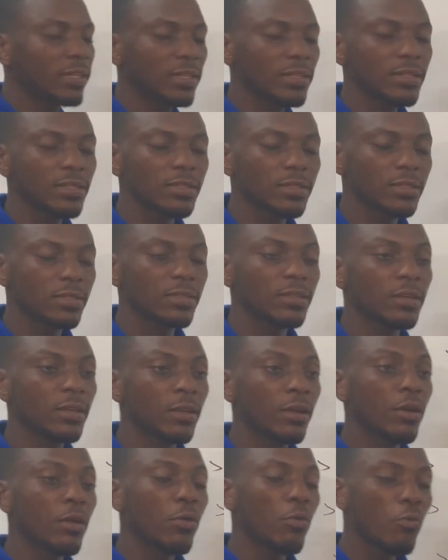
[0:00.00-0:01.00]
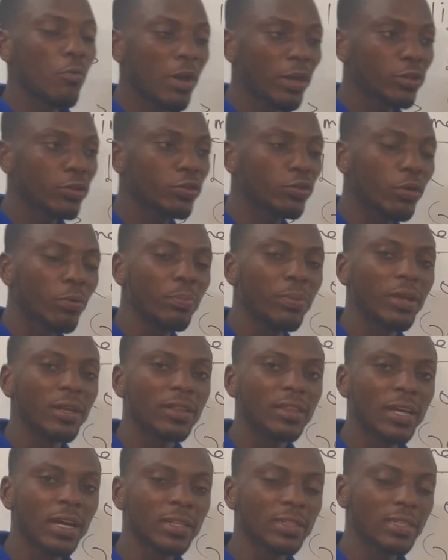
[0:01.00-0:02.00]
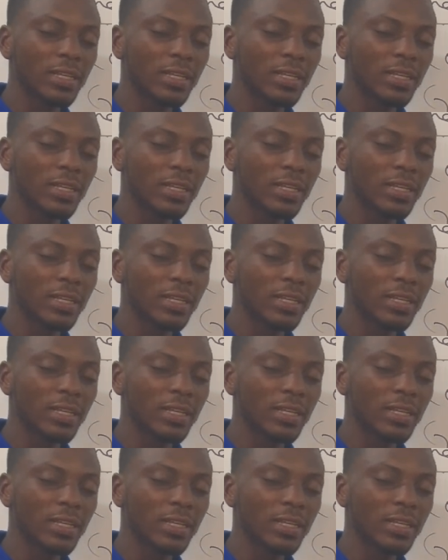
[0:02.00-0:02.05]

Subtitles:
is one topic that